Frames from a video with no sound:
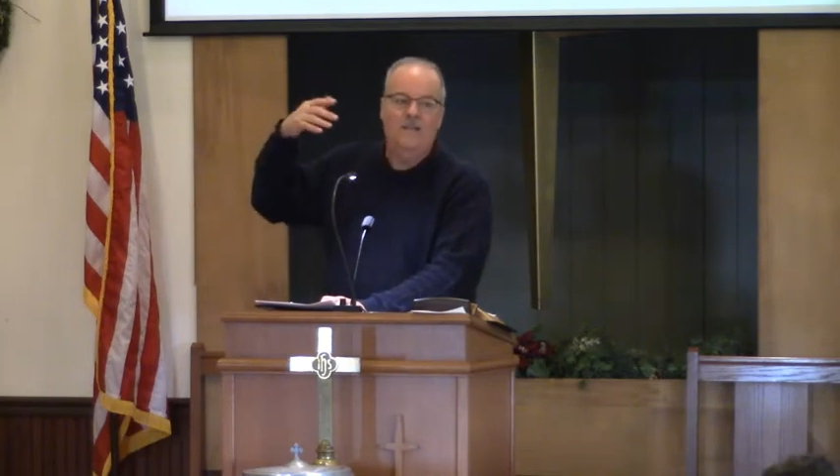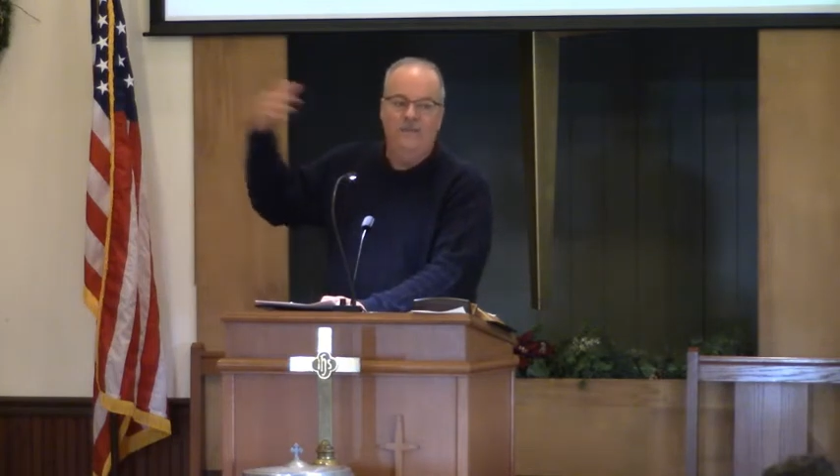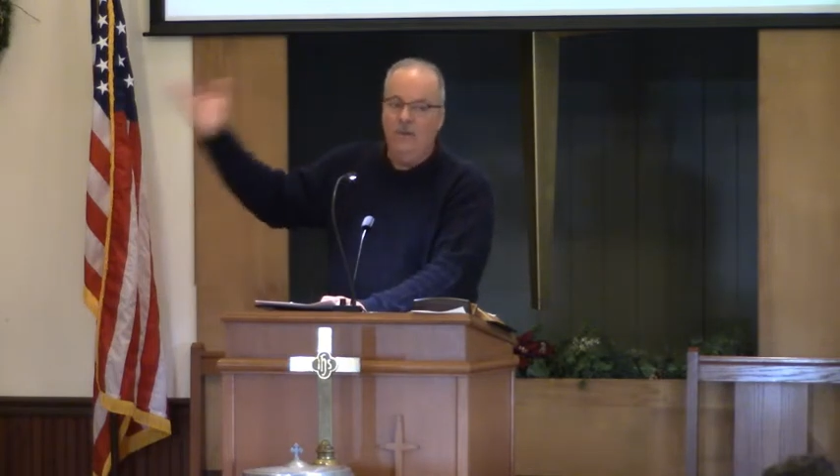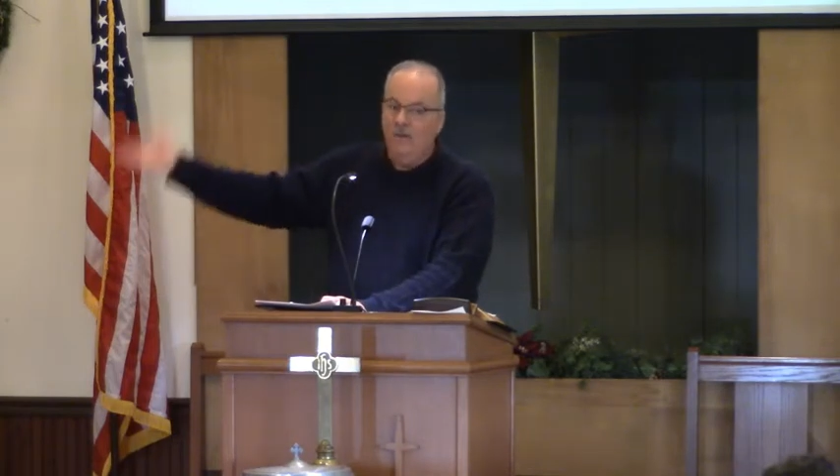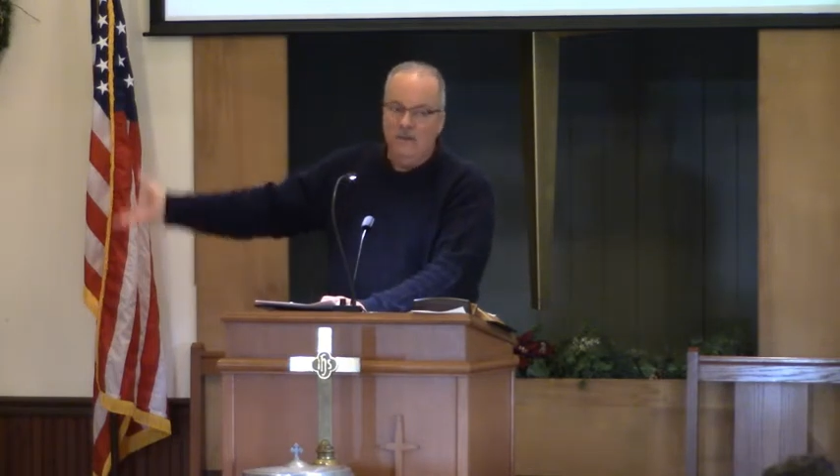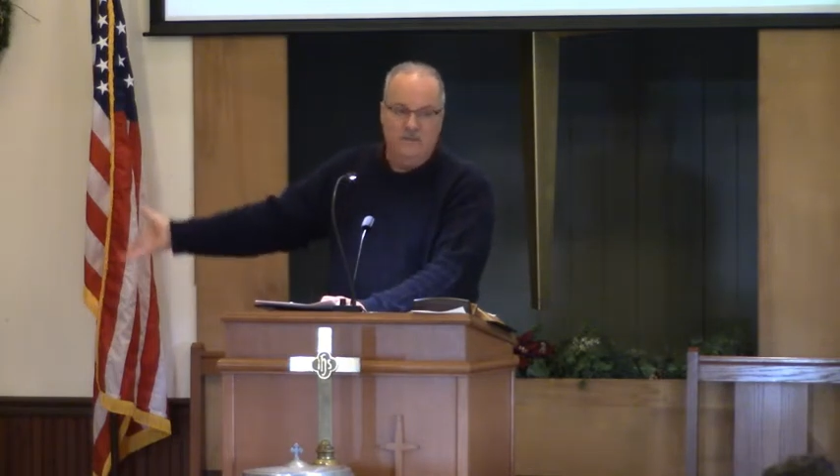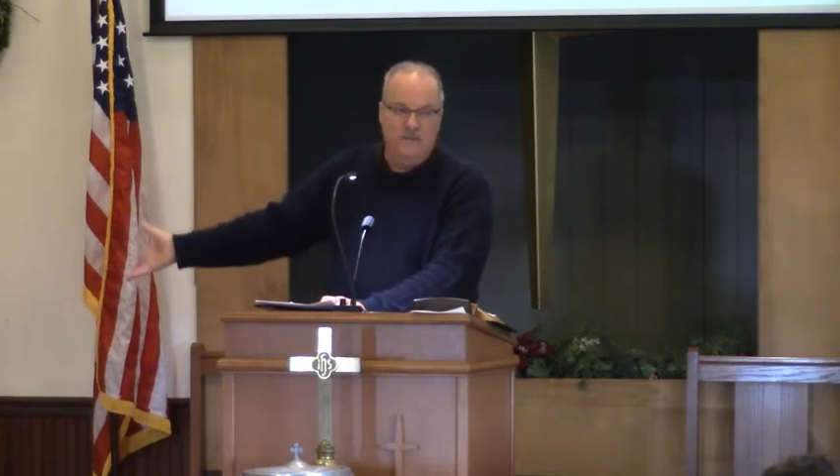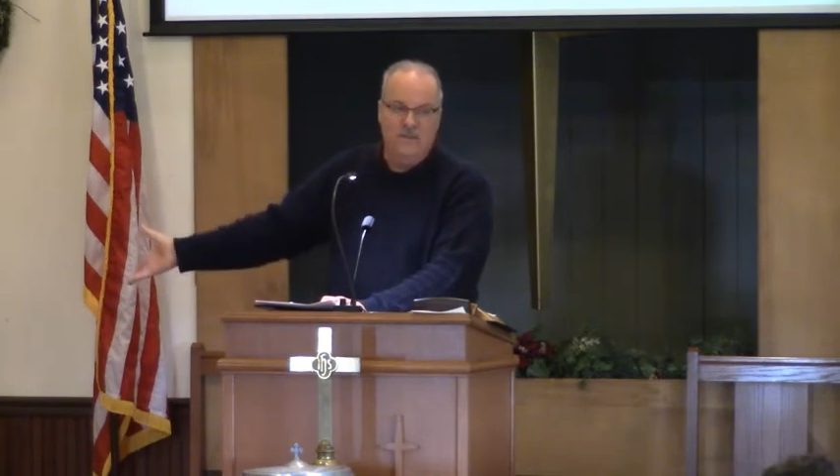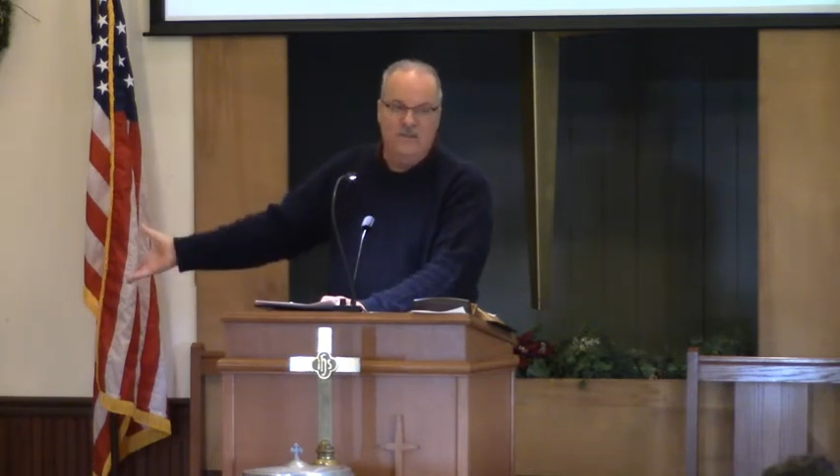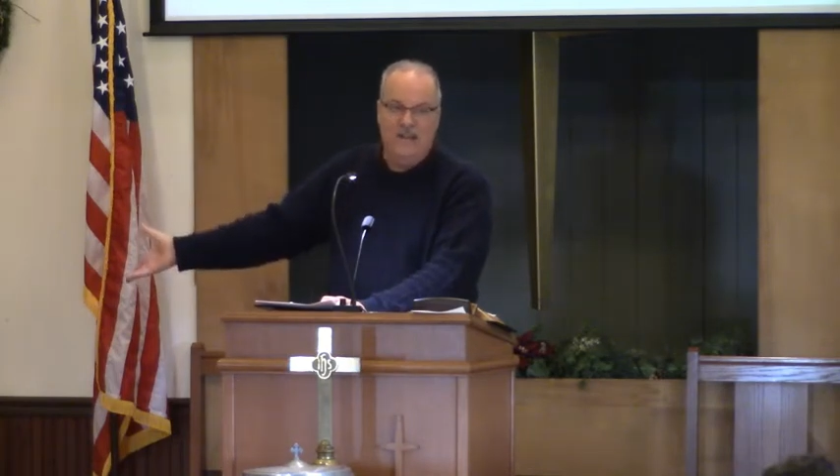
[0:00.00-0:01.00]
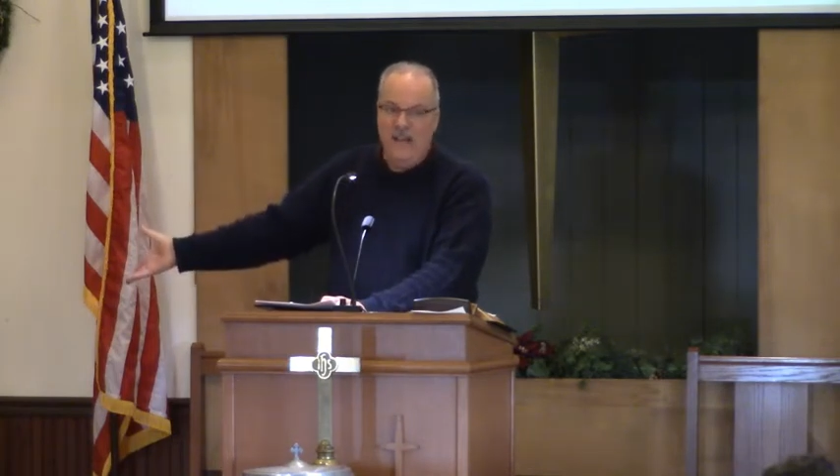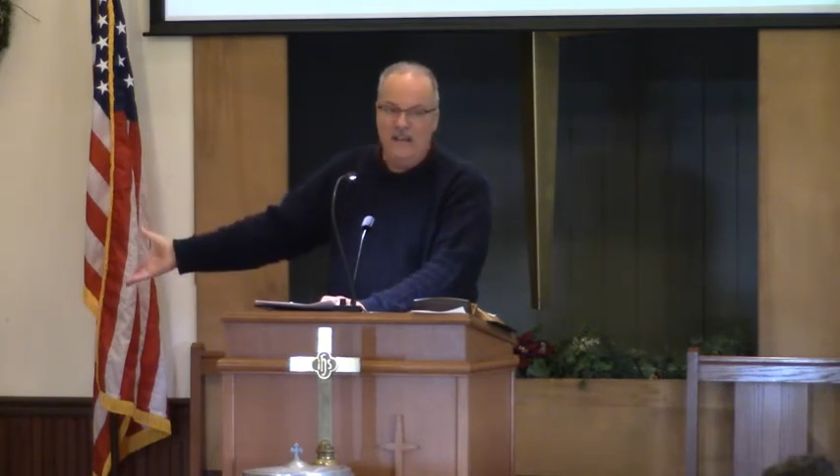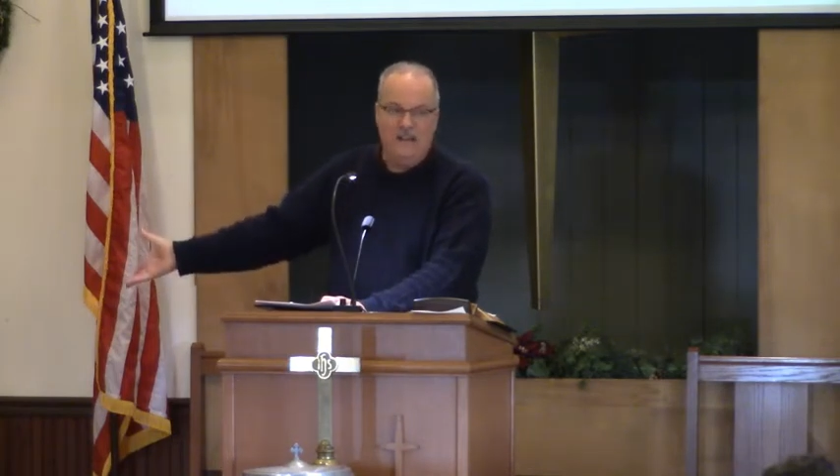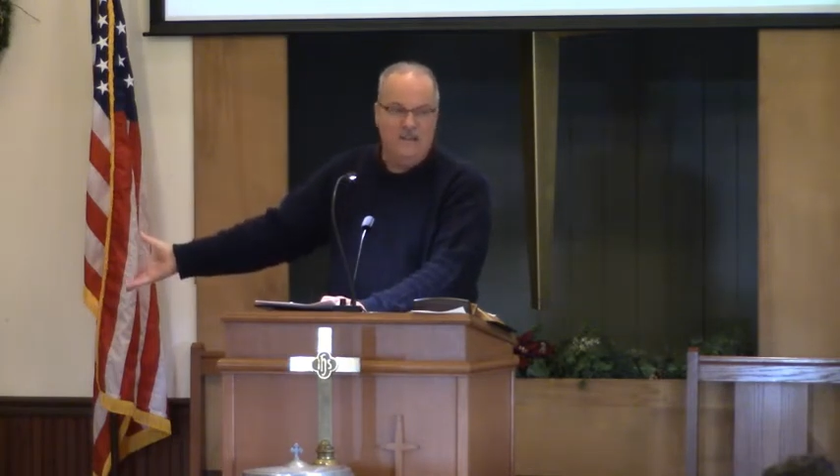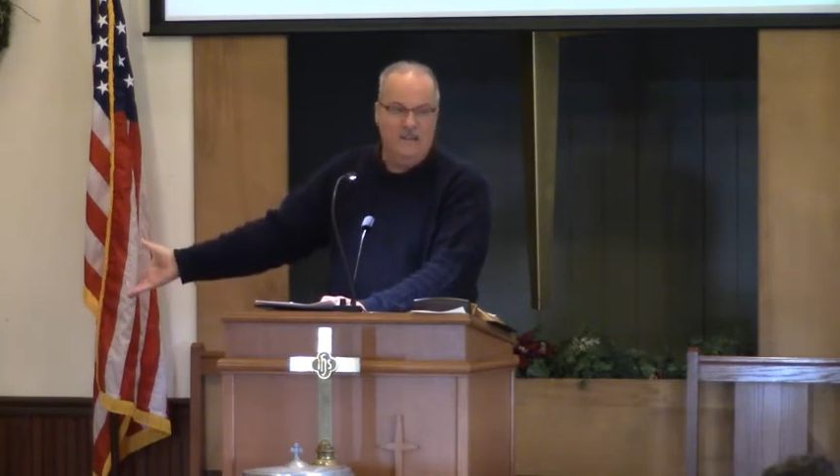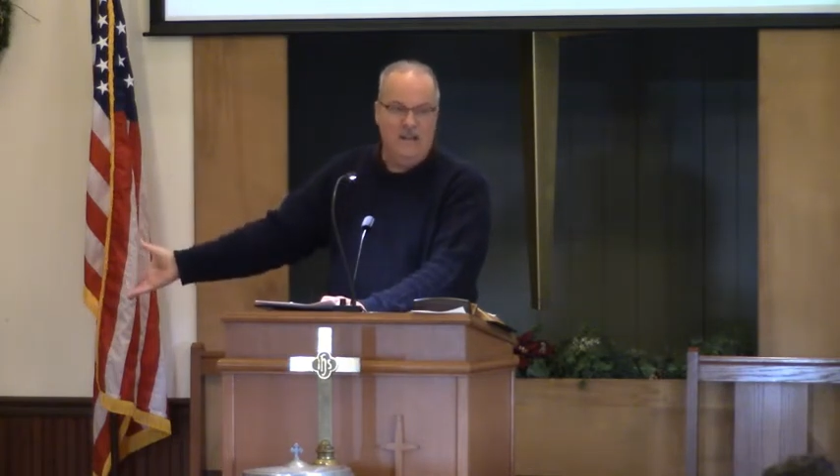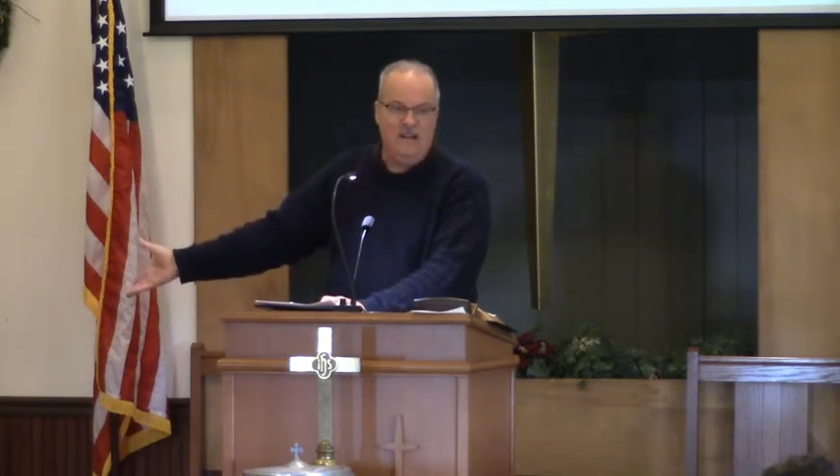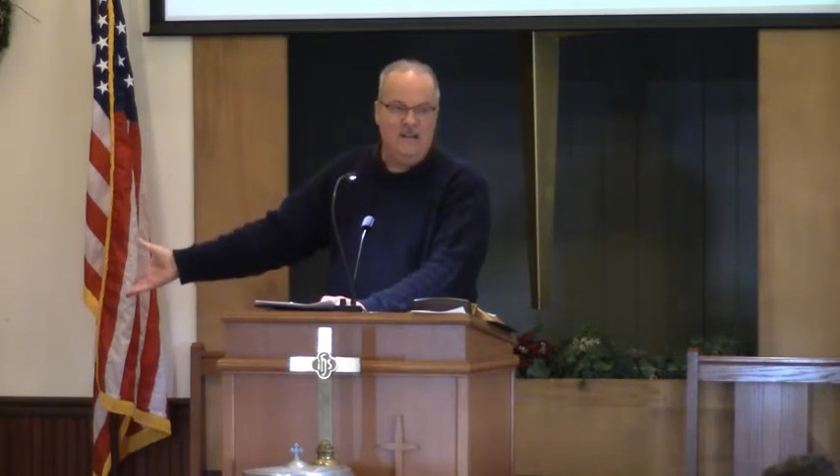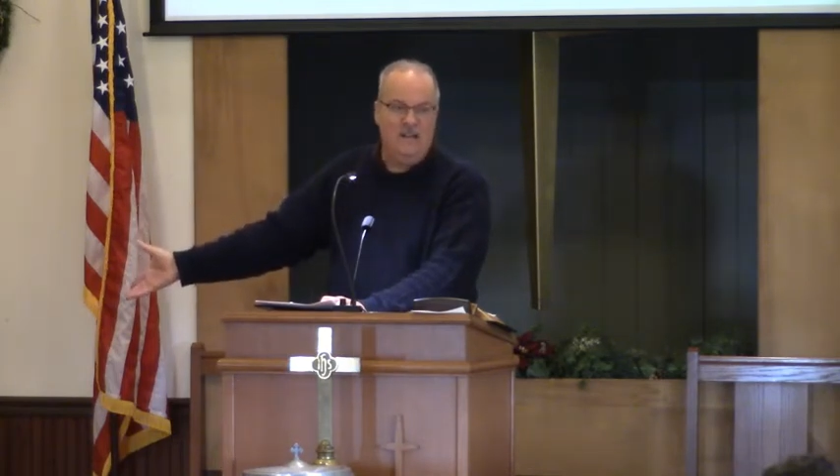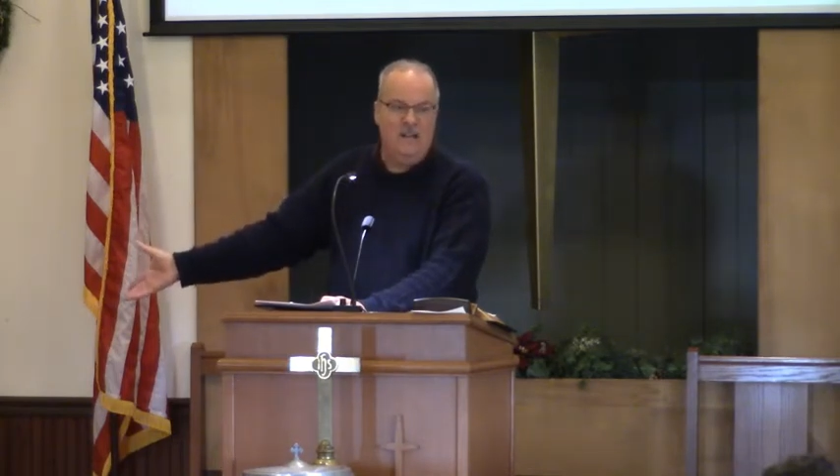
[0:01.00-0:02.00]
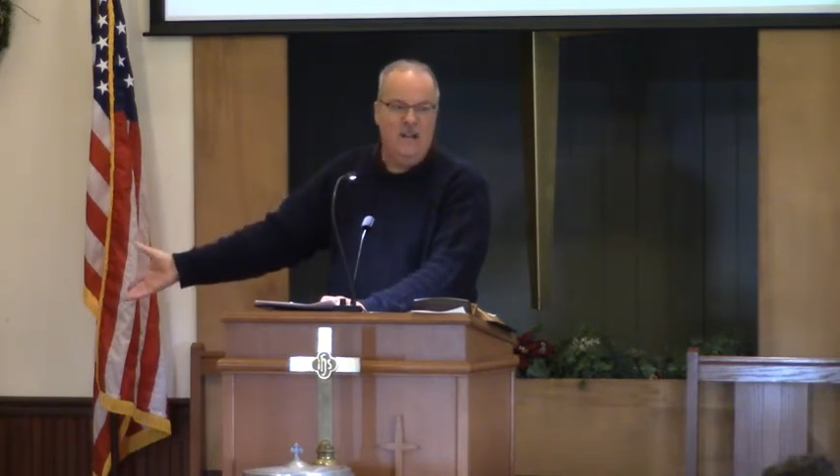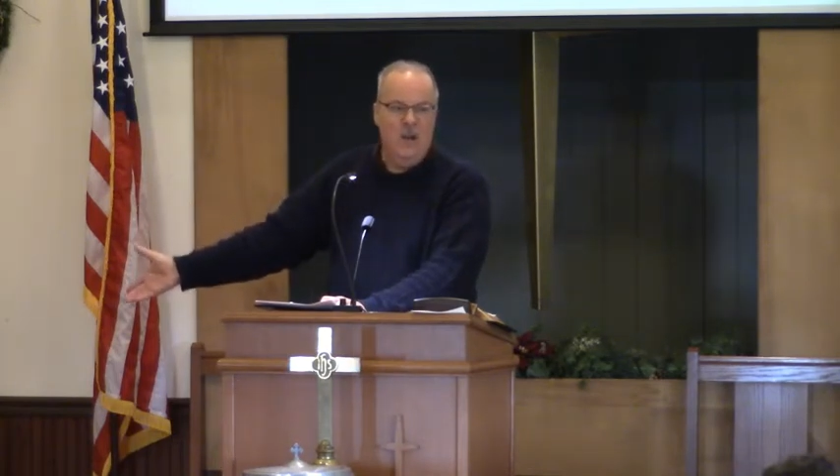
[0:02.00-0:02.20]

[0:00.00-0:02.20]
full of sin and sickness and